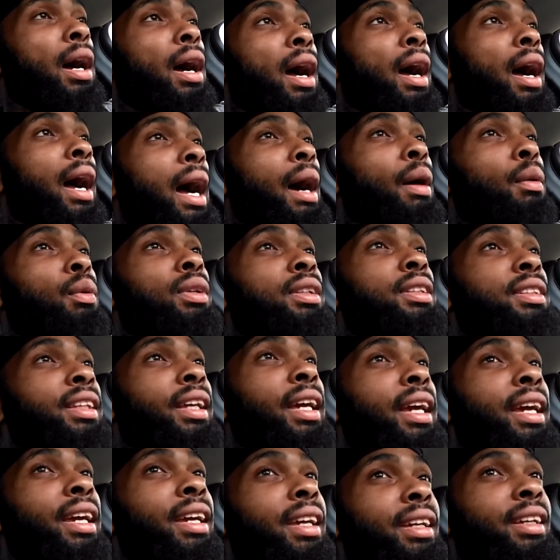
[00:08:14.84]
I would
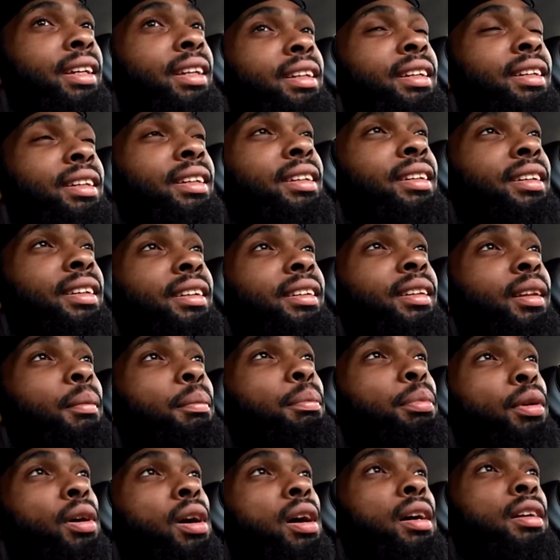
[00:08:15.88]
say
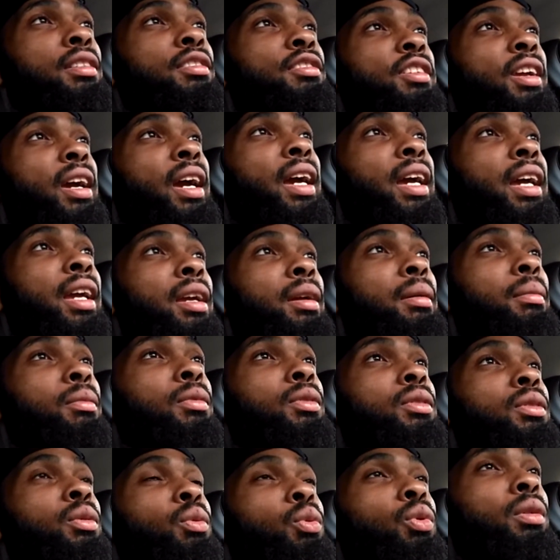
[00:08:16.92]
LeBron
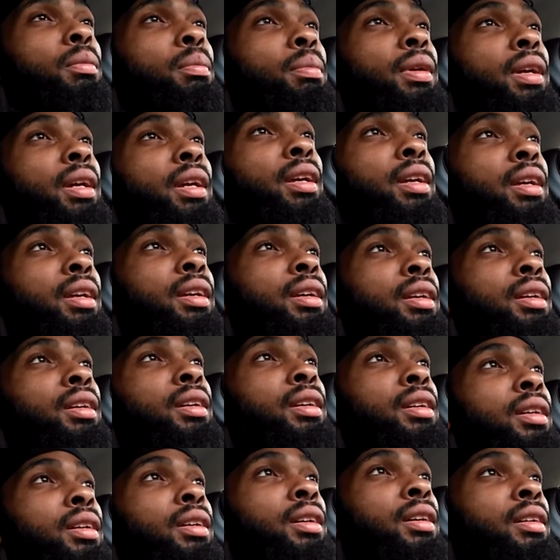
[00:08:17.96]
James would be
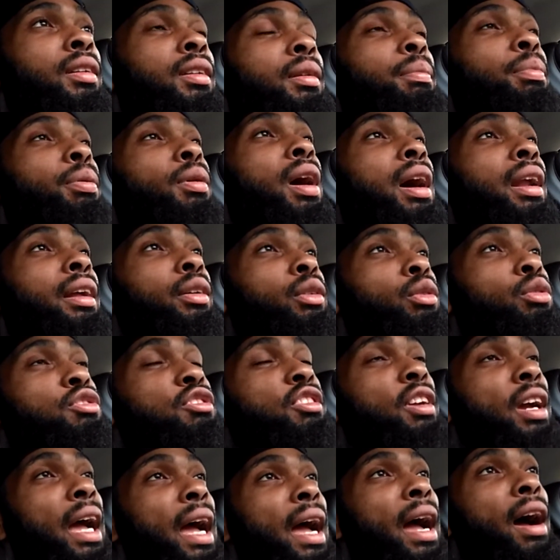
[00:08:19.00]
the prodigal
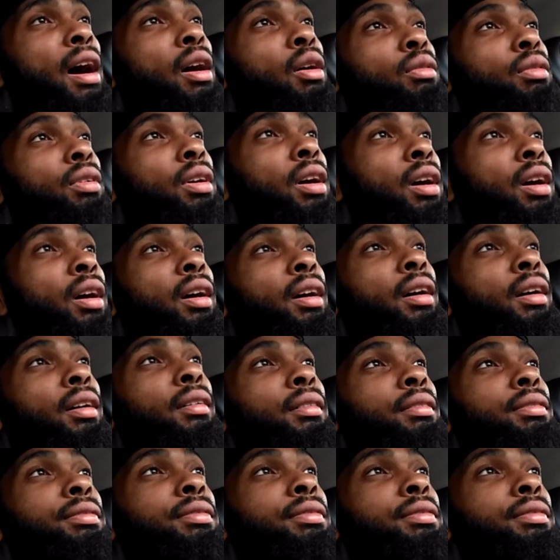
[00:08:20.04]
child of